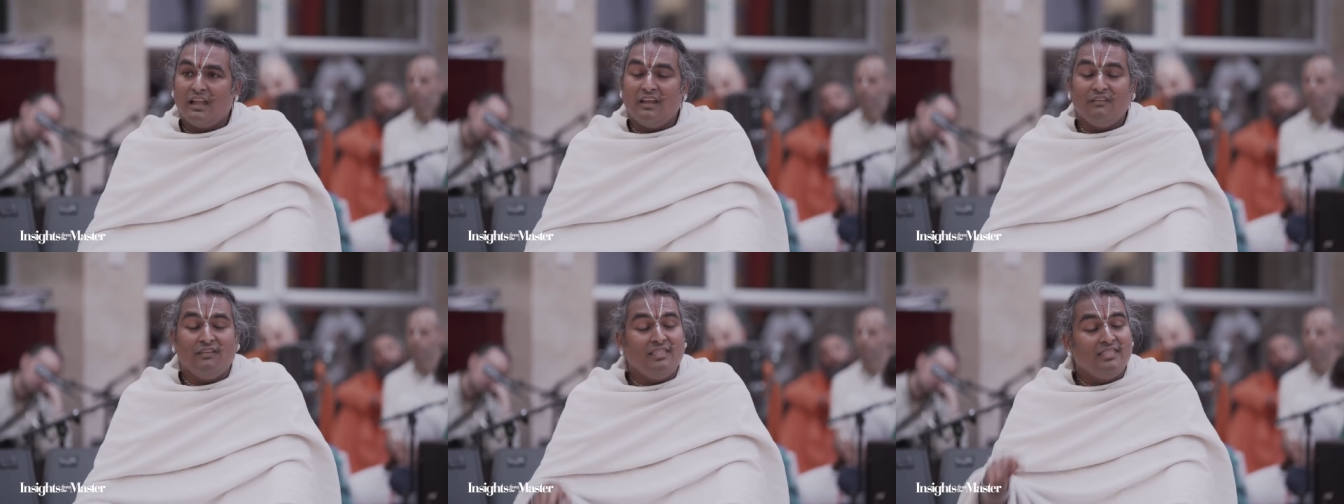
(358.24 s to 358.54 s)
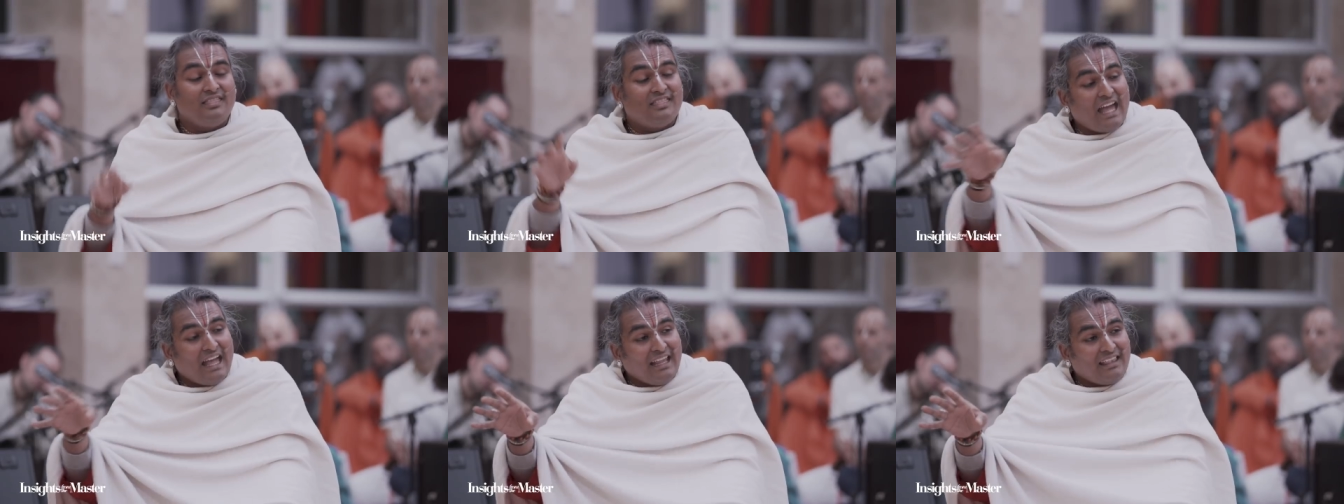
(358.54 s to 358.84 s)

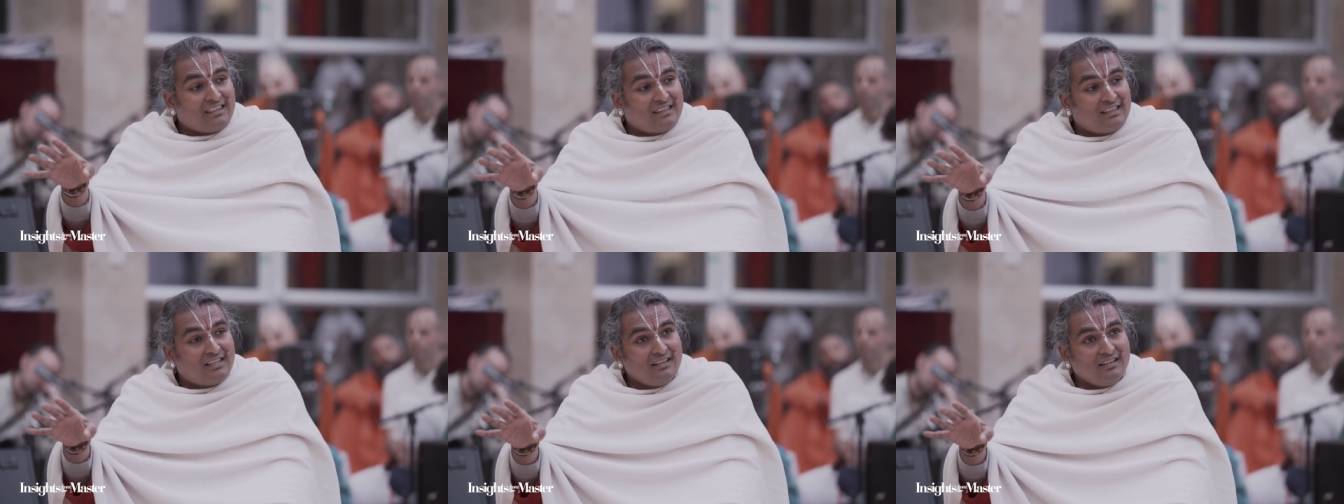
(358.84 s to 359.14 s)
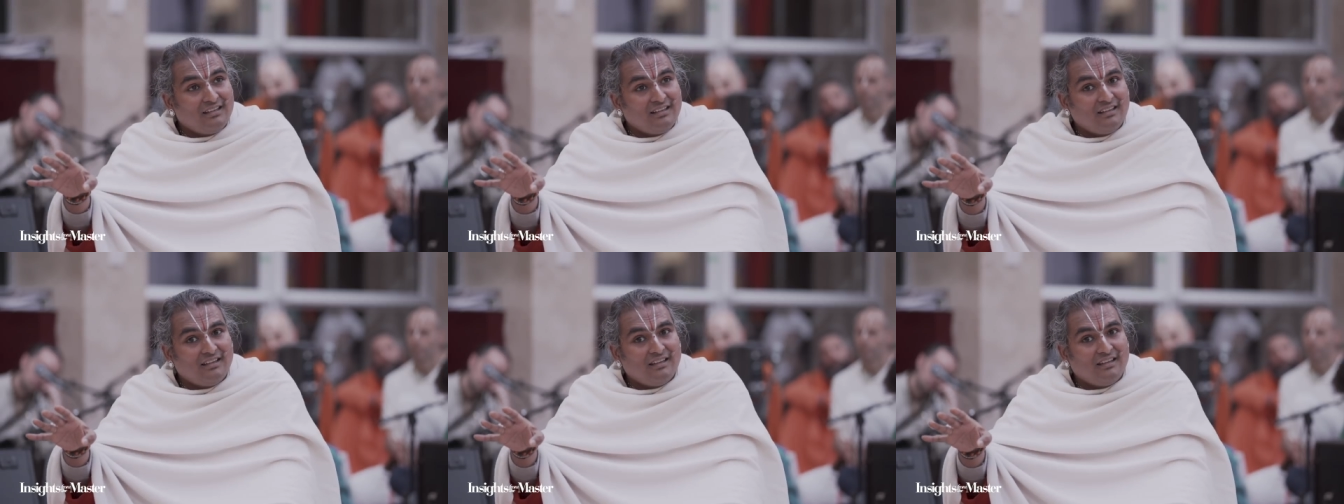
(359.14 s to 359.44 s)
Even
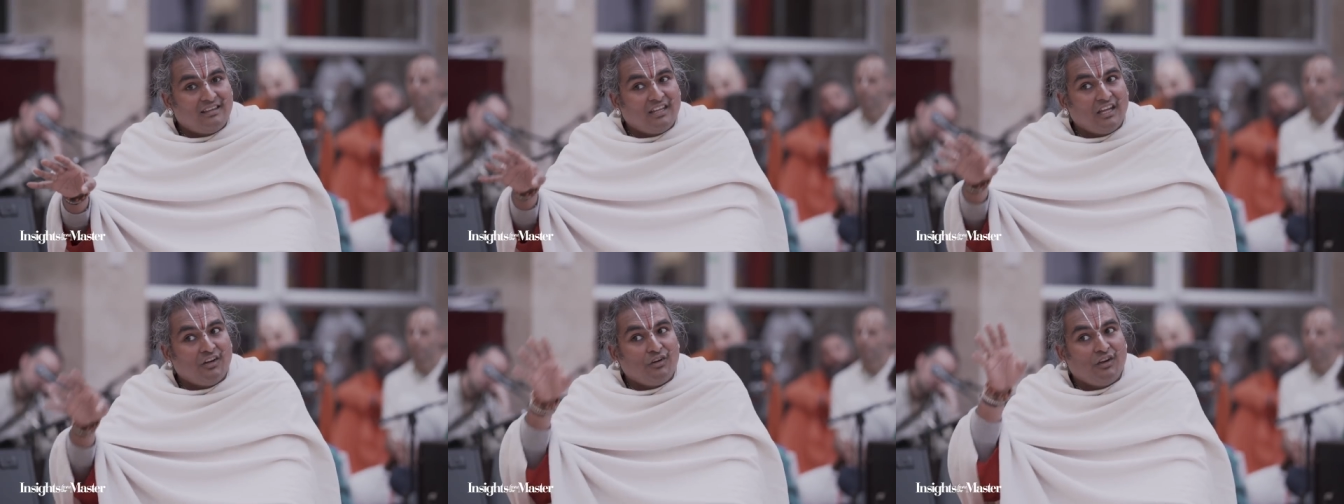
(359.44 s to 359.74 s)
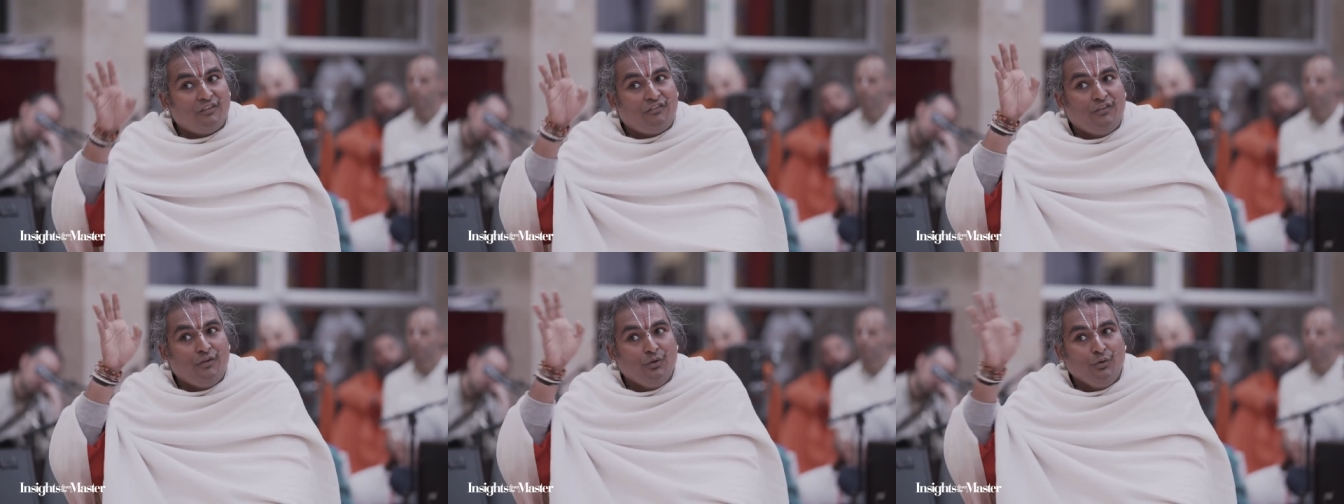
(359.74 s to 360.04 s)
that they
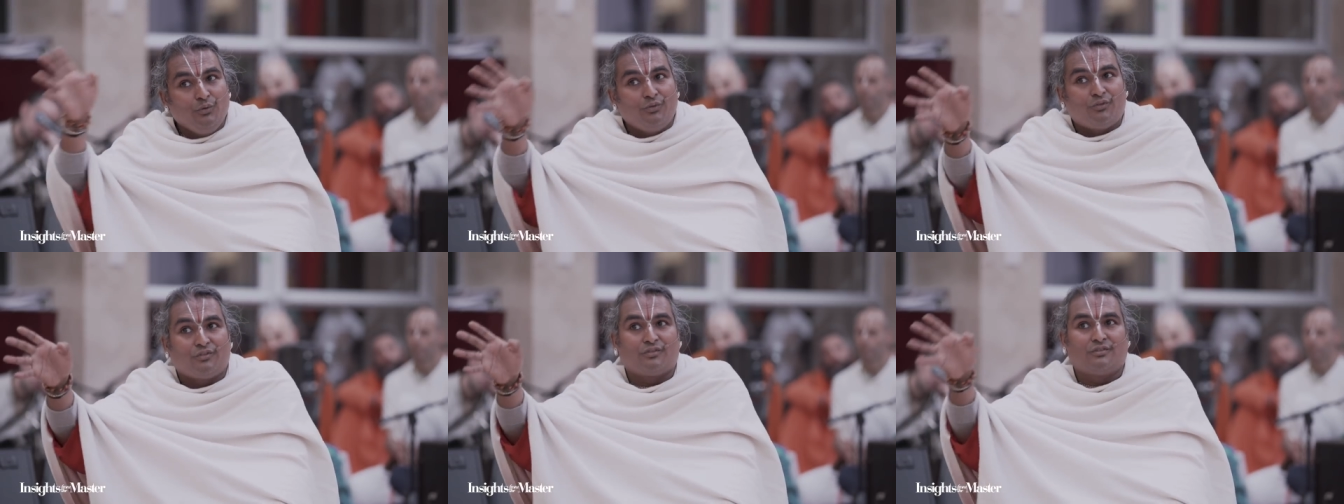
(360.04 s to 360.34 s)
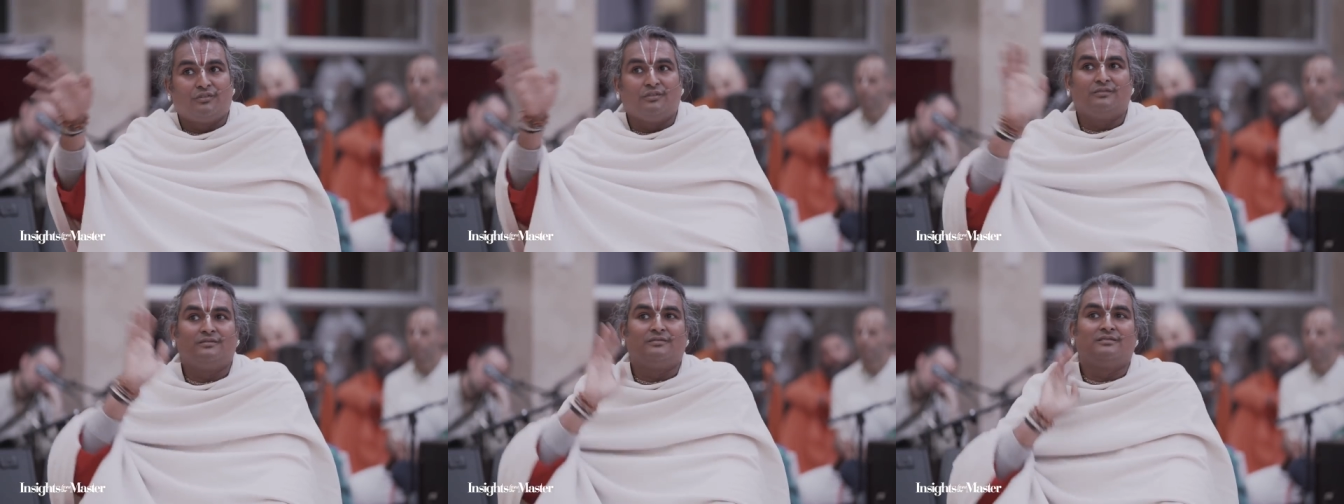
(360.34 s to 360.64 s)

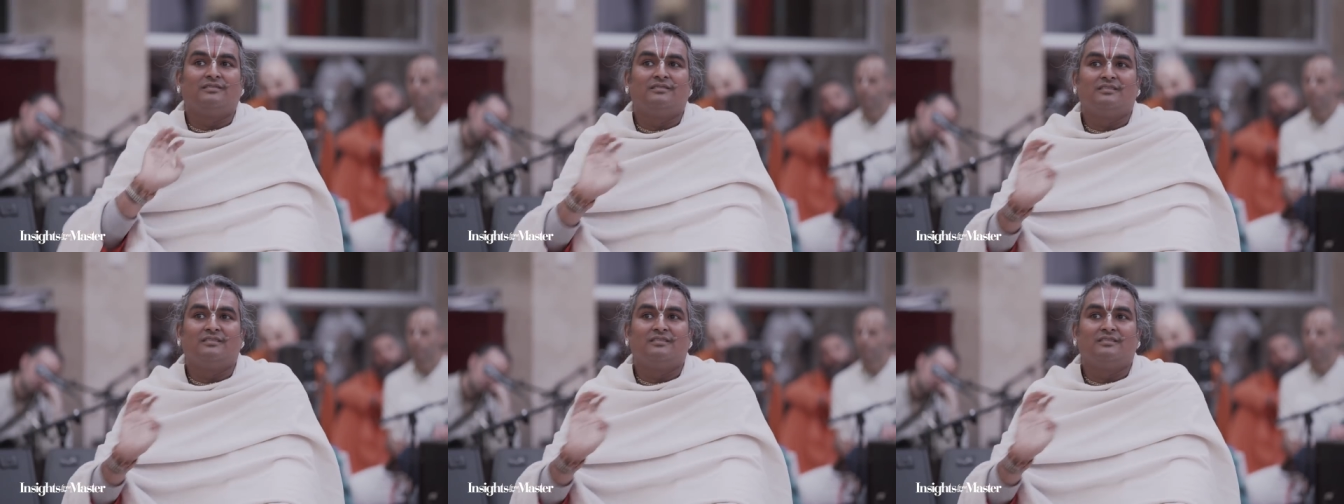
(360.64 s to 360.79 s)
refuse.